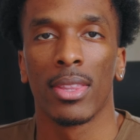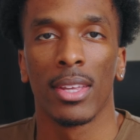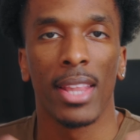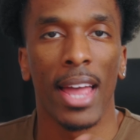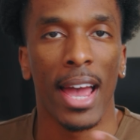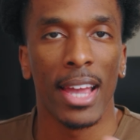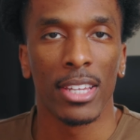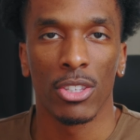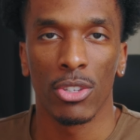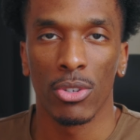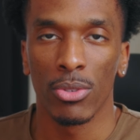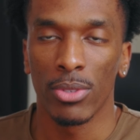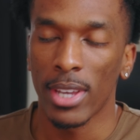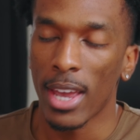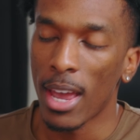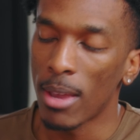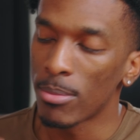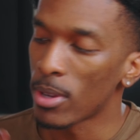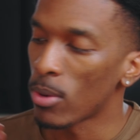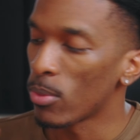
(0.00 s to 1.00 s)
The last two
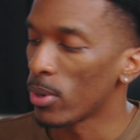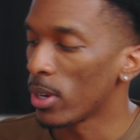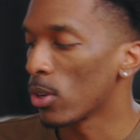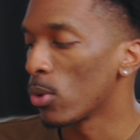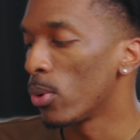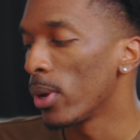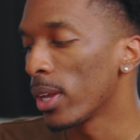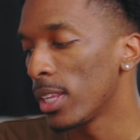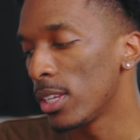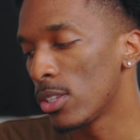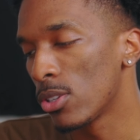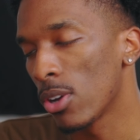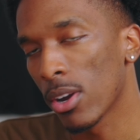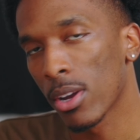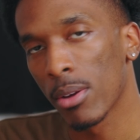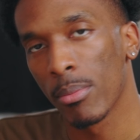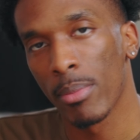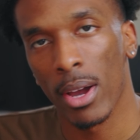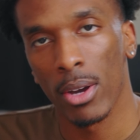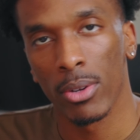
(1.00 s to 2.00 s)
tabs I want to quickly
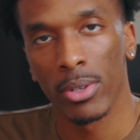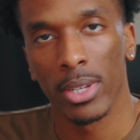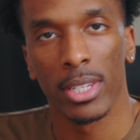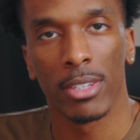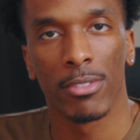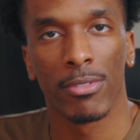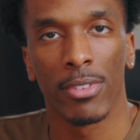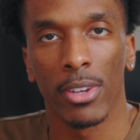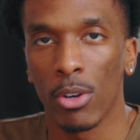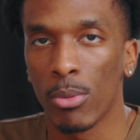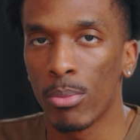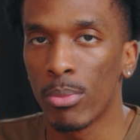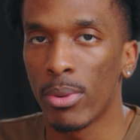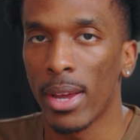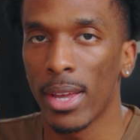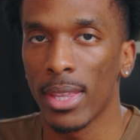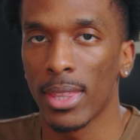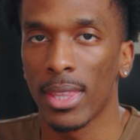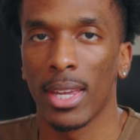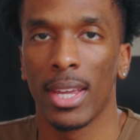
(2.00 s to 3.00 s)
talk about is film
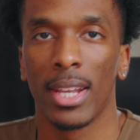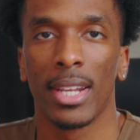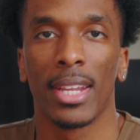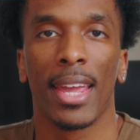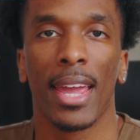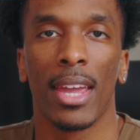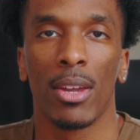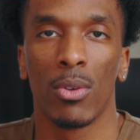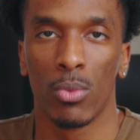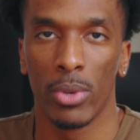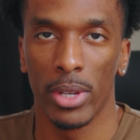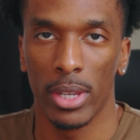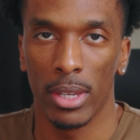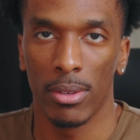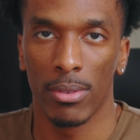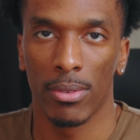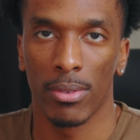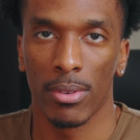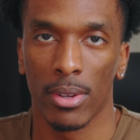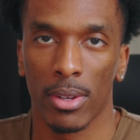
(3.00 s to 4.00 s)
breadth and gate
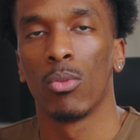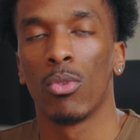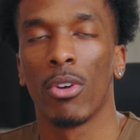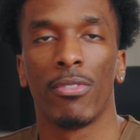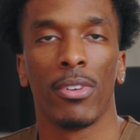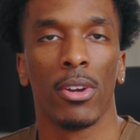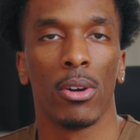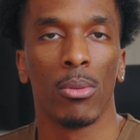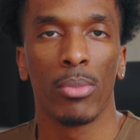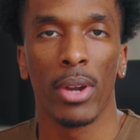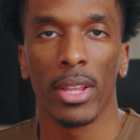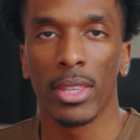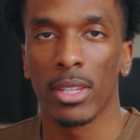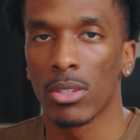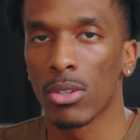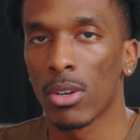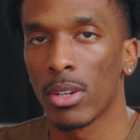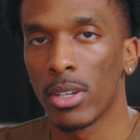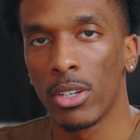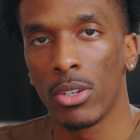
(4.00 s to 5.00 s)
weave. What film breadth
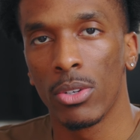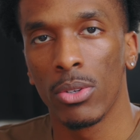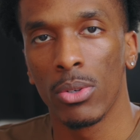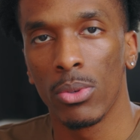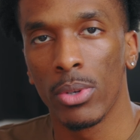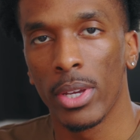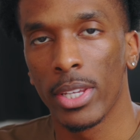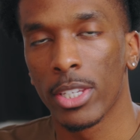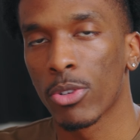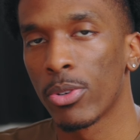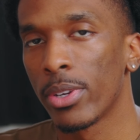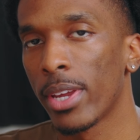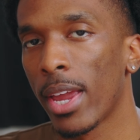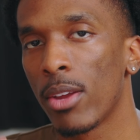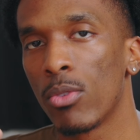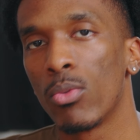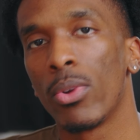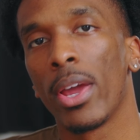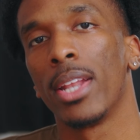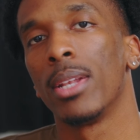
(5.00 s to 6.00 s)
is going to do is
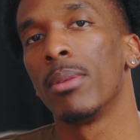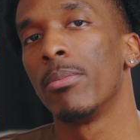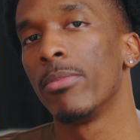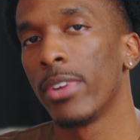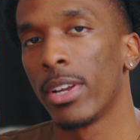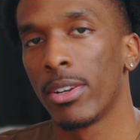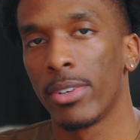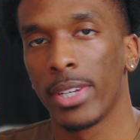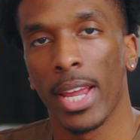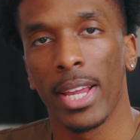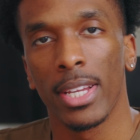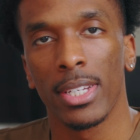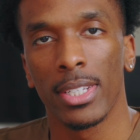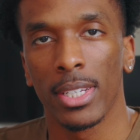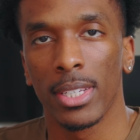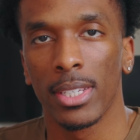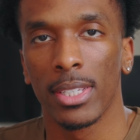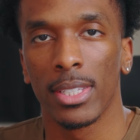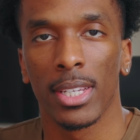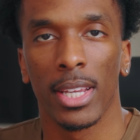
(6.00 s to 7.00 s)
create random
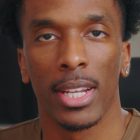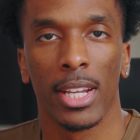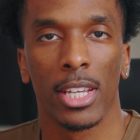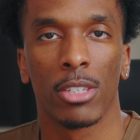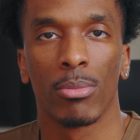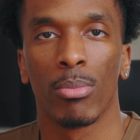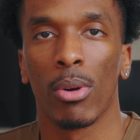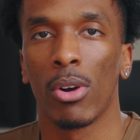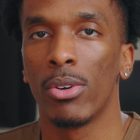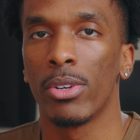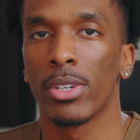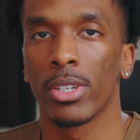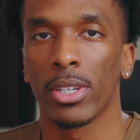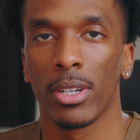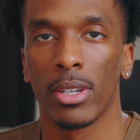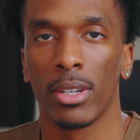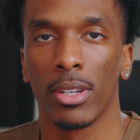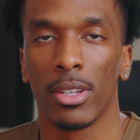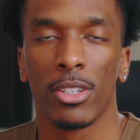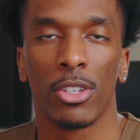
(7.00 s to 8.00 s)
variations in
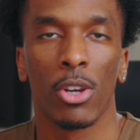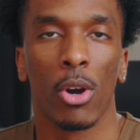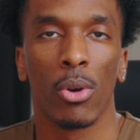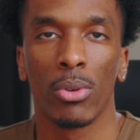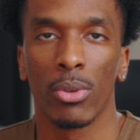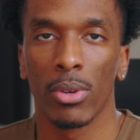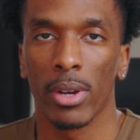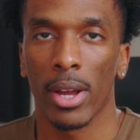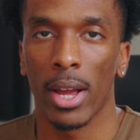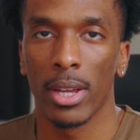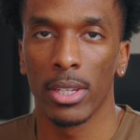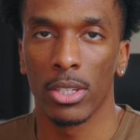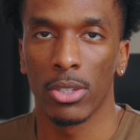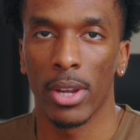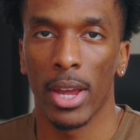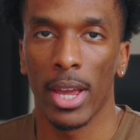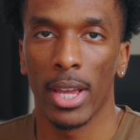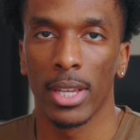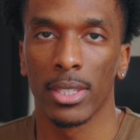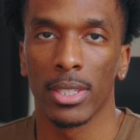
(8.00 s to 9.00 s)
exposure, tonal
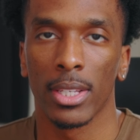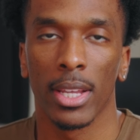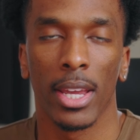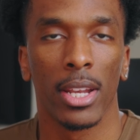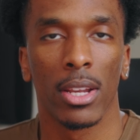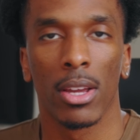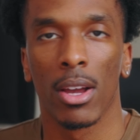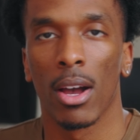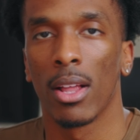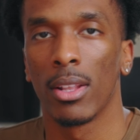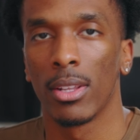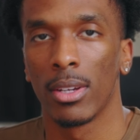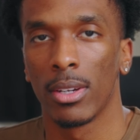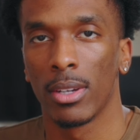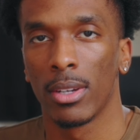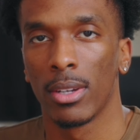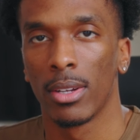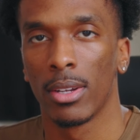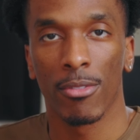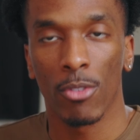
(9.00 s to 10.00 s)
contrast, and color.
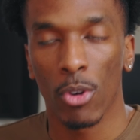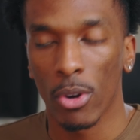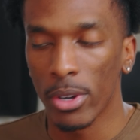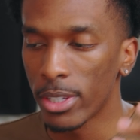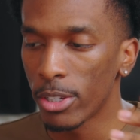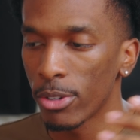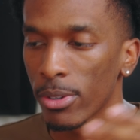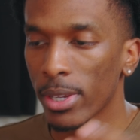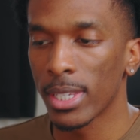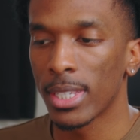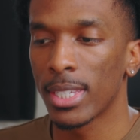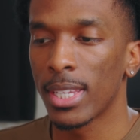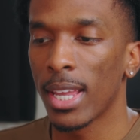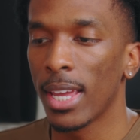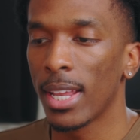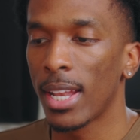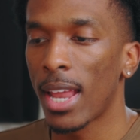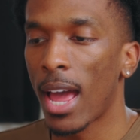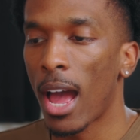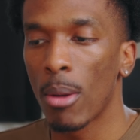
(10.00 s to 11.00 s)
Of course, you can
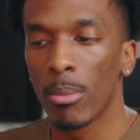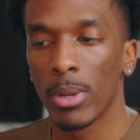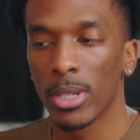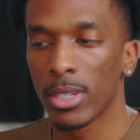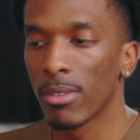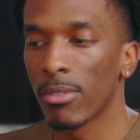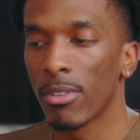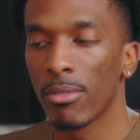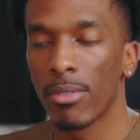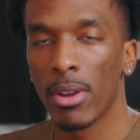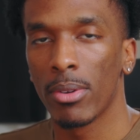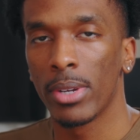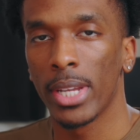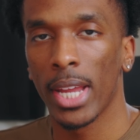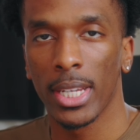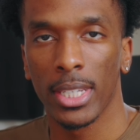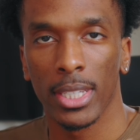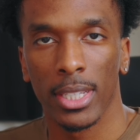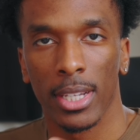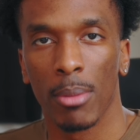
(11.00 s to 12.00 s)
set how much of a
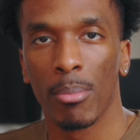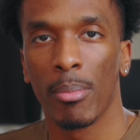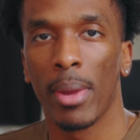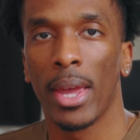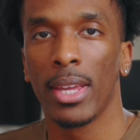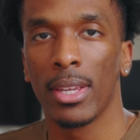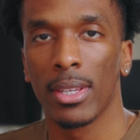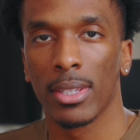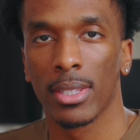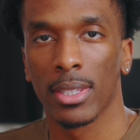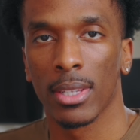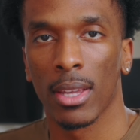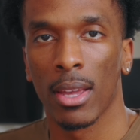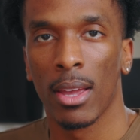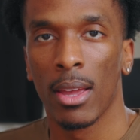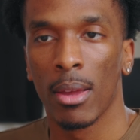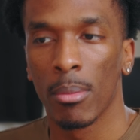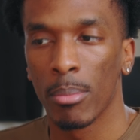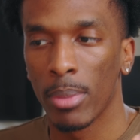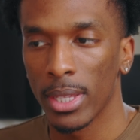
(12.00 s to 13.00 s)
variation it makes,
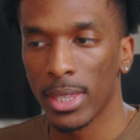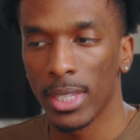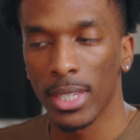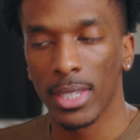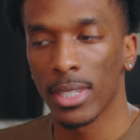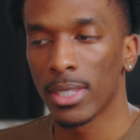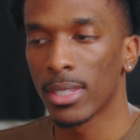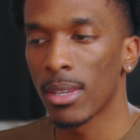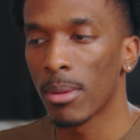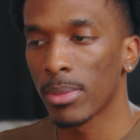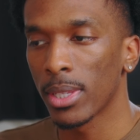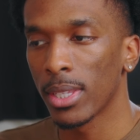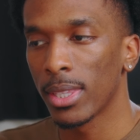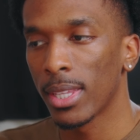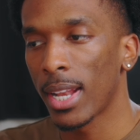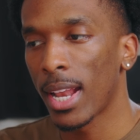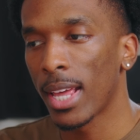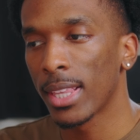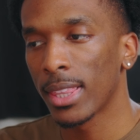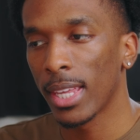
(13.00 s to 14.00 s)
but this is something
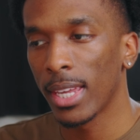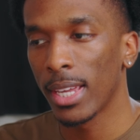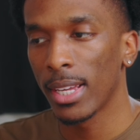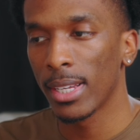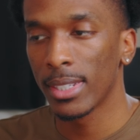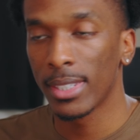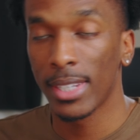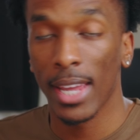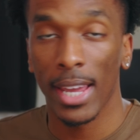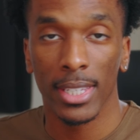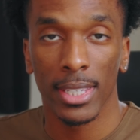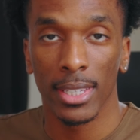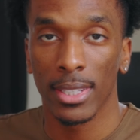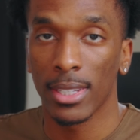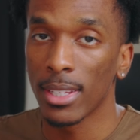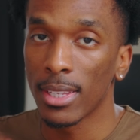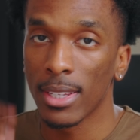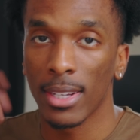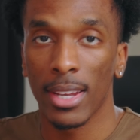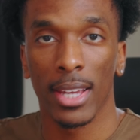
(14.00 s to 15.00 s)
that I think takes it
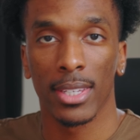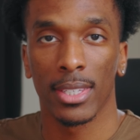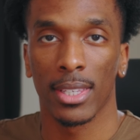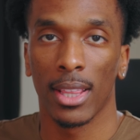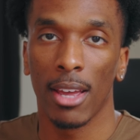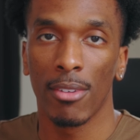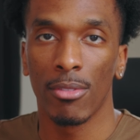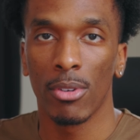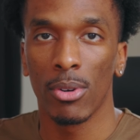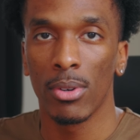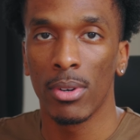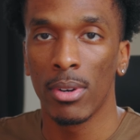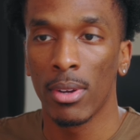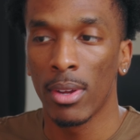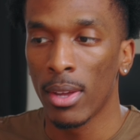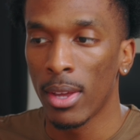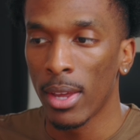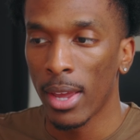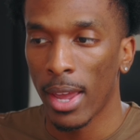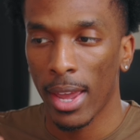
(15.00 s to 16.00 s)
to the next level
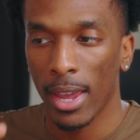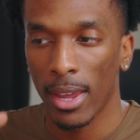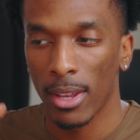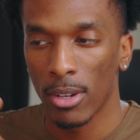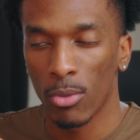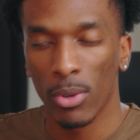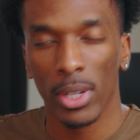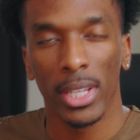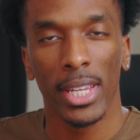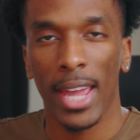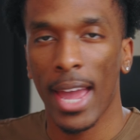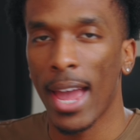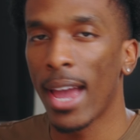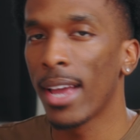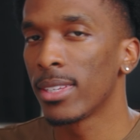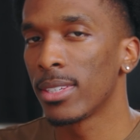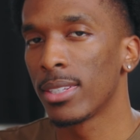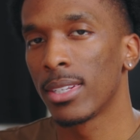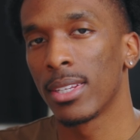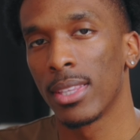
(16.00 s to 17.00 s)
and really
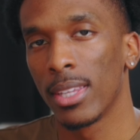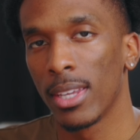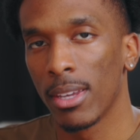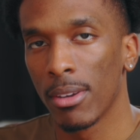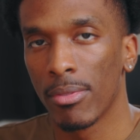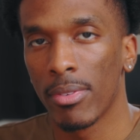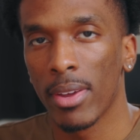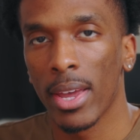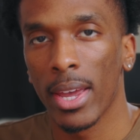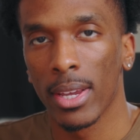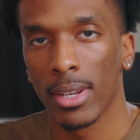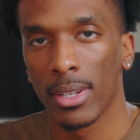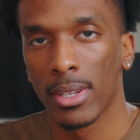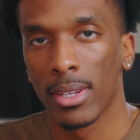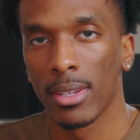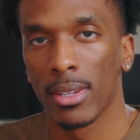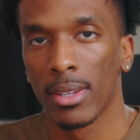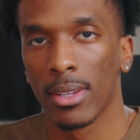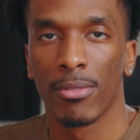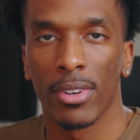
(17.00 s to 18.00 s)
adds to the
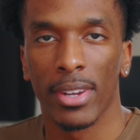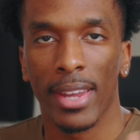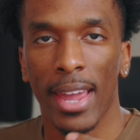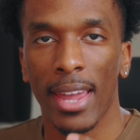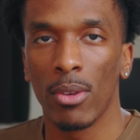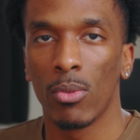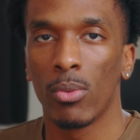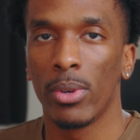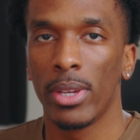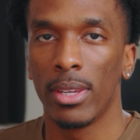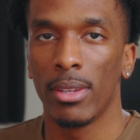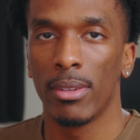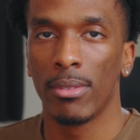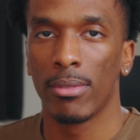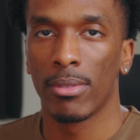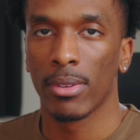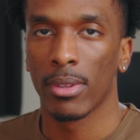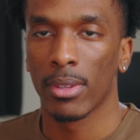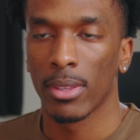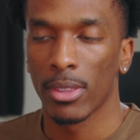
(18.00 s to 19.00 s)
effect. For gate
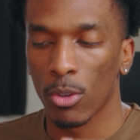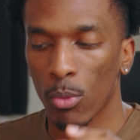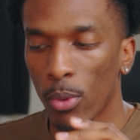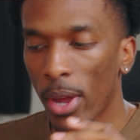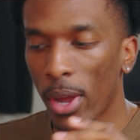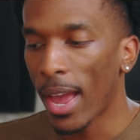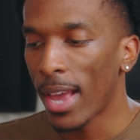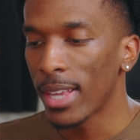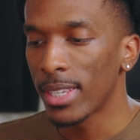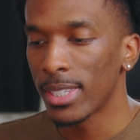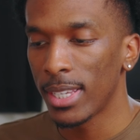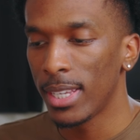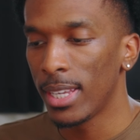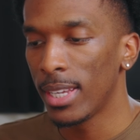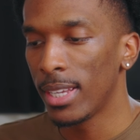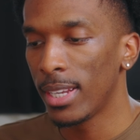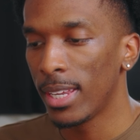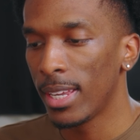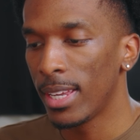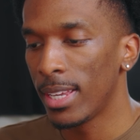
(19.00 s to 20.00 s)
weave, the way I
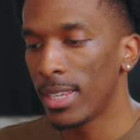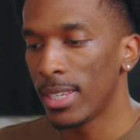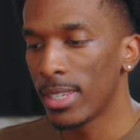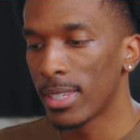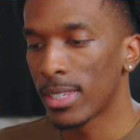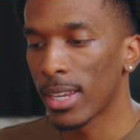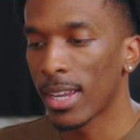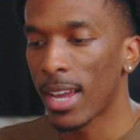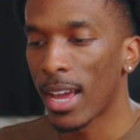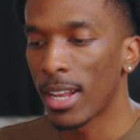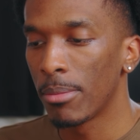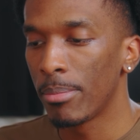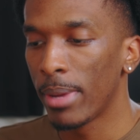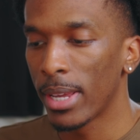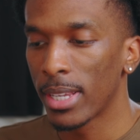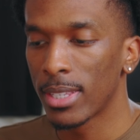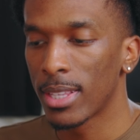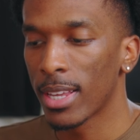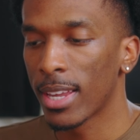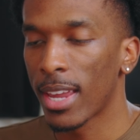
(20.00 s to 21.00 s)
see it is it kind of
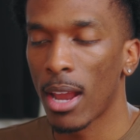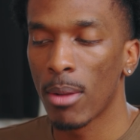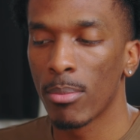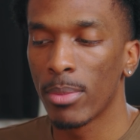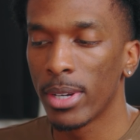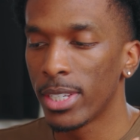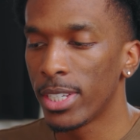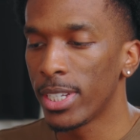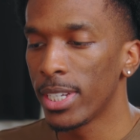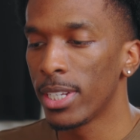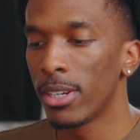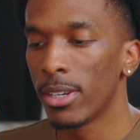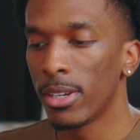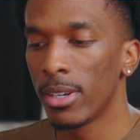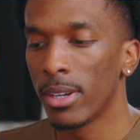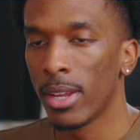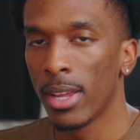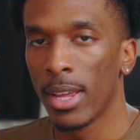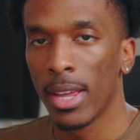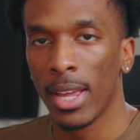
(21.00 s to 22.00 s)
makes the camera
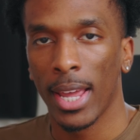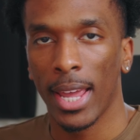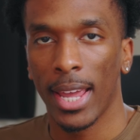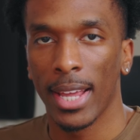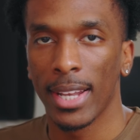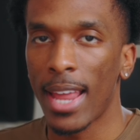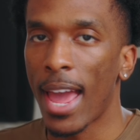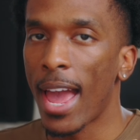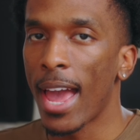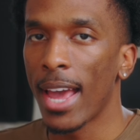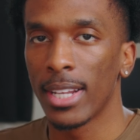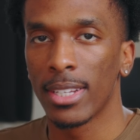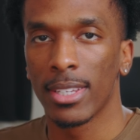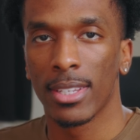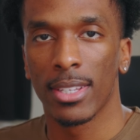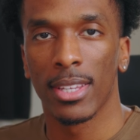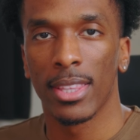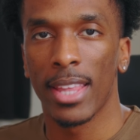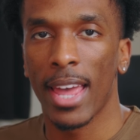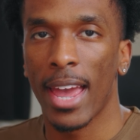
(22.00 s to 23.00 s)
jitter and adds
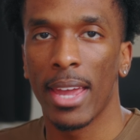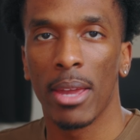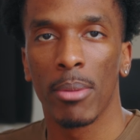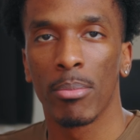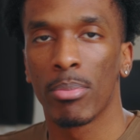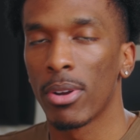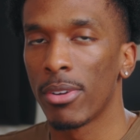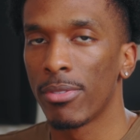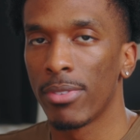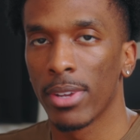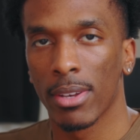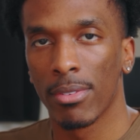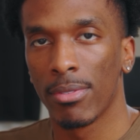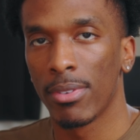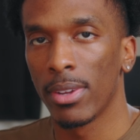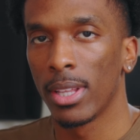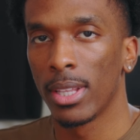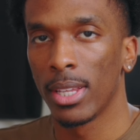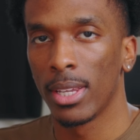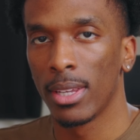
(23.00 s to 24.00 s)
to that imperfect
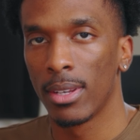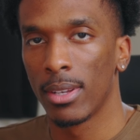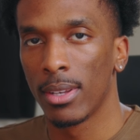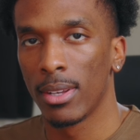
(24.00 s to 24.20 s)
feeling.